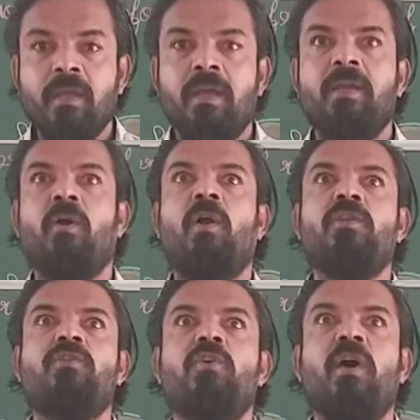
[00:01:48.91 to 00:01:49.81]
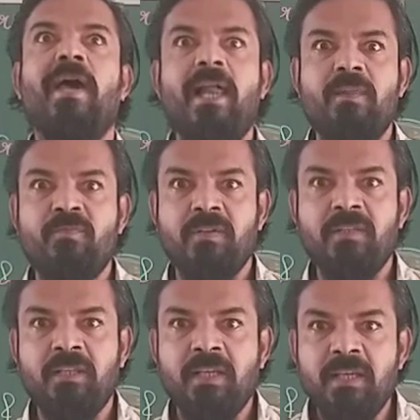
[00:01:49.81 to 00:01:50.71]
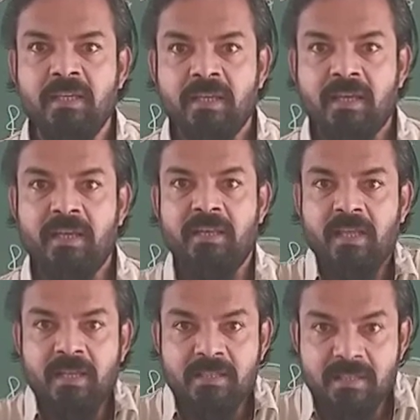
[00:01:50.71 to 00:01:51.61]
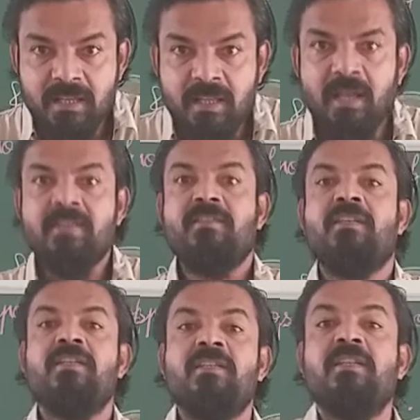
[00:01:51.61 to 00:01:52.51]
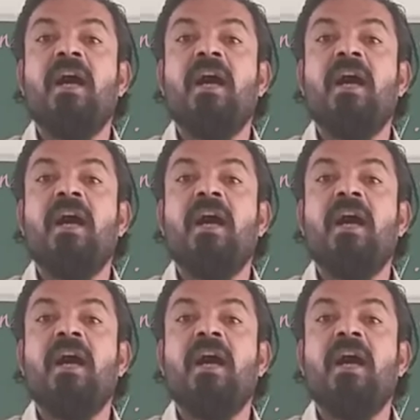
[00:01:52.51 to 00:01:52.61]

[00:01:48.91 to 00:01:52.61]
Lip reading: It also helps in the inhalation and exhalation.